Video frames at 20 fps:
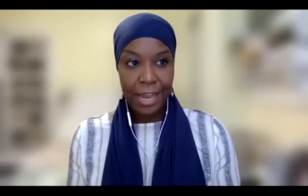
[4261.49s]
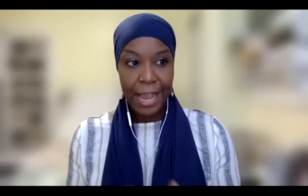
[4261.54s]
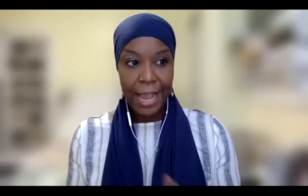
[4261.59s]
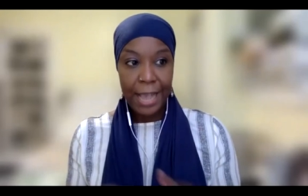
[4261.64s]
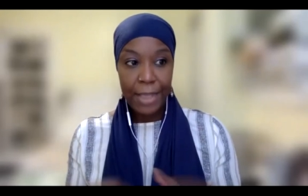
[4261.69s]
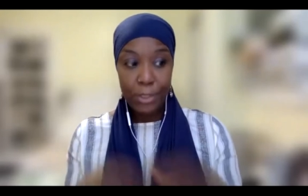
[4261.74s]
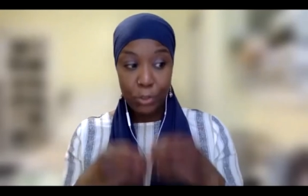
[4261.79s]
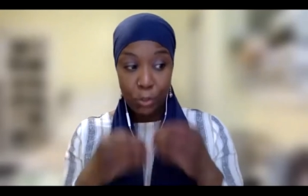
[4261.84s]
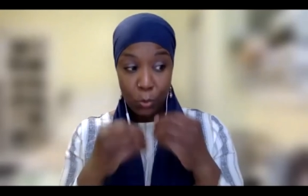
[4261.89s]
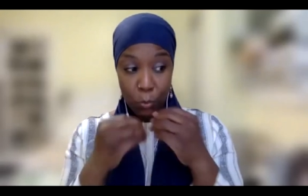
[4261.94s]

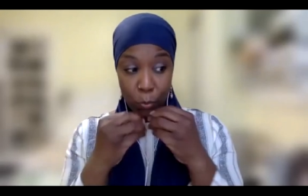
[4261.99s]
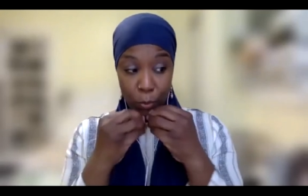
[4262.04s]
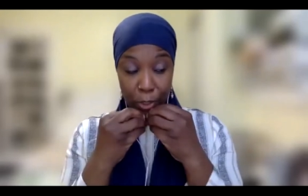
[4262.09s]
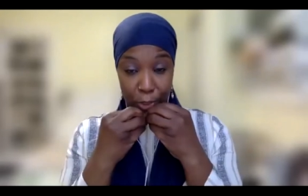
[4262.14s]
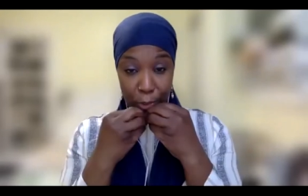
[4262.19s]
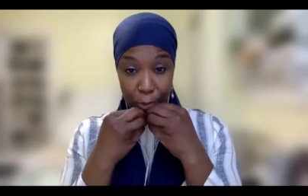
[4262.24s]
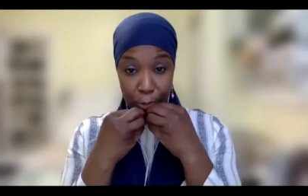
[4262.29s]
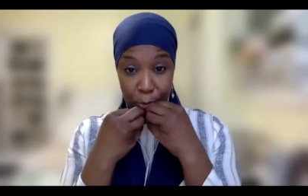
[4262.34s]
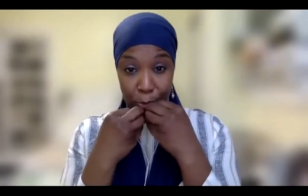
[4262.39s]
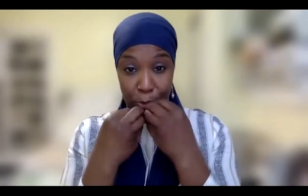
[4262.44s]
And so when
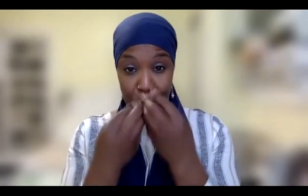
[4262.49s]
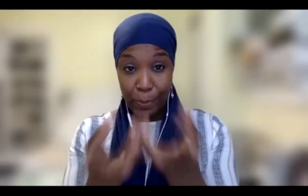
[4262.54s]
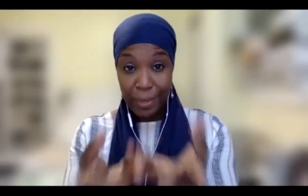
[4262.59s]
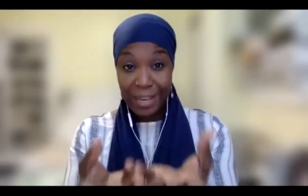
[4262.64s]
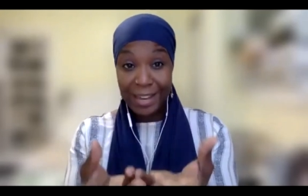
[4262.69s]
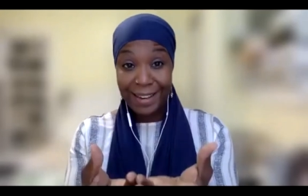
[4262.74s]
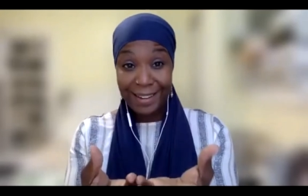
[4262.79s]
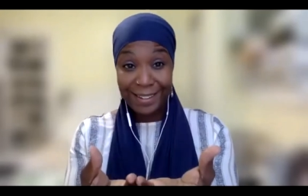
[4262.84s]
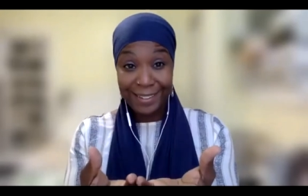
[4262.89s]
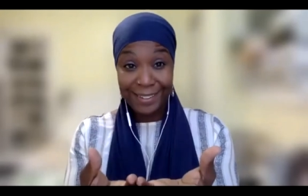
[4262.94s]
you
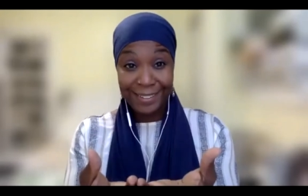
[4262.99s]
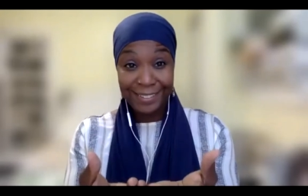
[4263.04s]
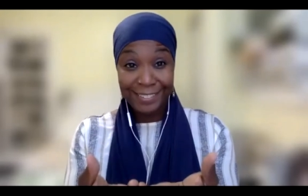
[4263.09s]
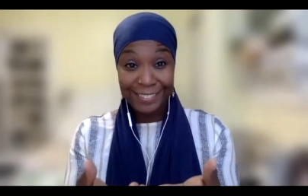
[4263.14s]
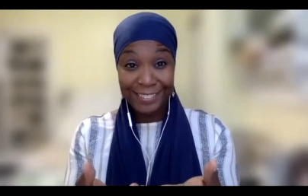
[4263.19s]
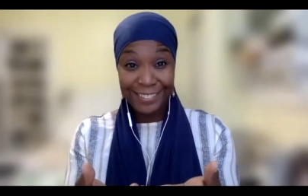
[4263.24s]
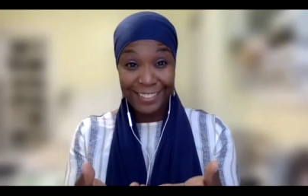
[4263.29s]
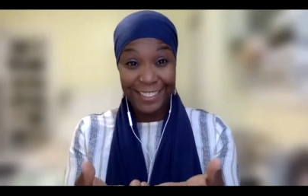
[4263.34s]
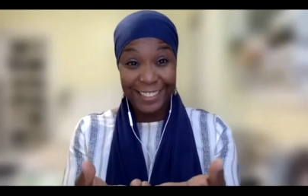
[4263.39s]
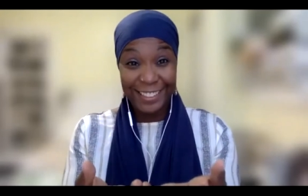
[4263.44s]
speak,
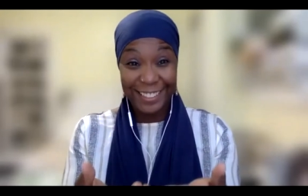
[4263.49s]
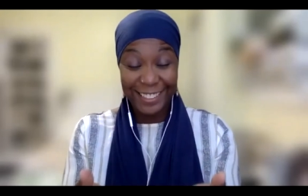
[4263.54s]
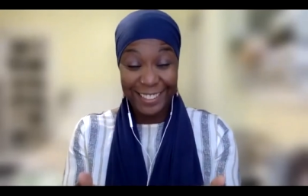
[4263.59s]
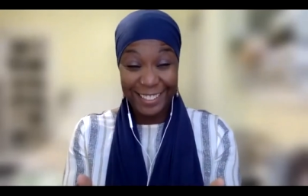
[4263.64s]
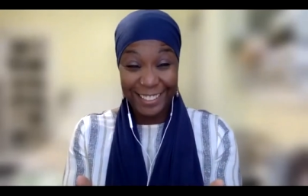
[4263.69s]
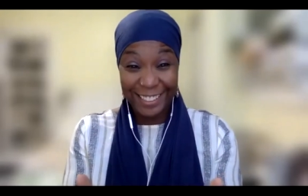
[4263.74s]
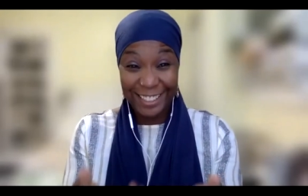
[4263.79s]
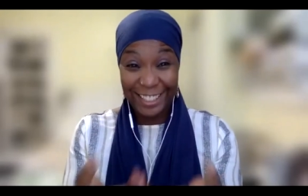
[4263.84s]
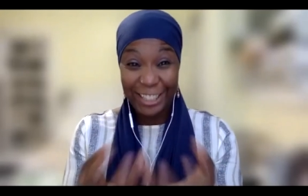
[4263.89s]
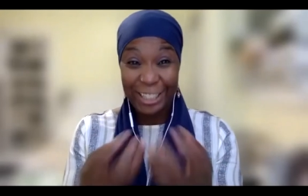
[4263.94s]

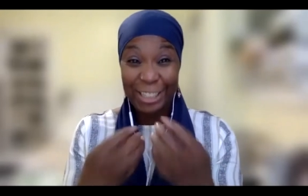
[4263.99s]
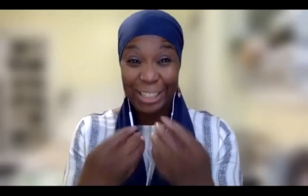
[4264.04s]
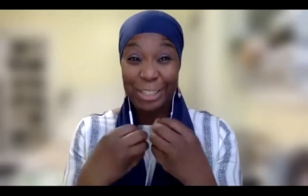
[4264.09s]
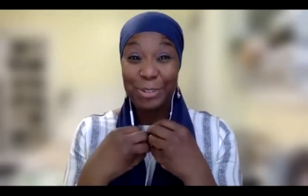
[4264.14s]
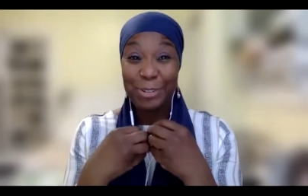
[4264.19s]
you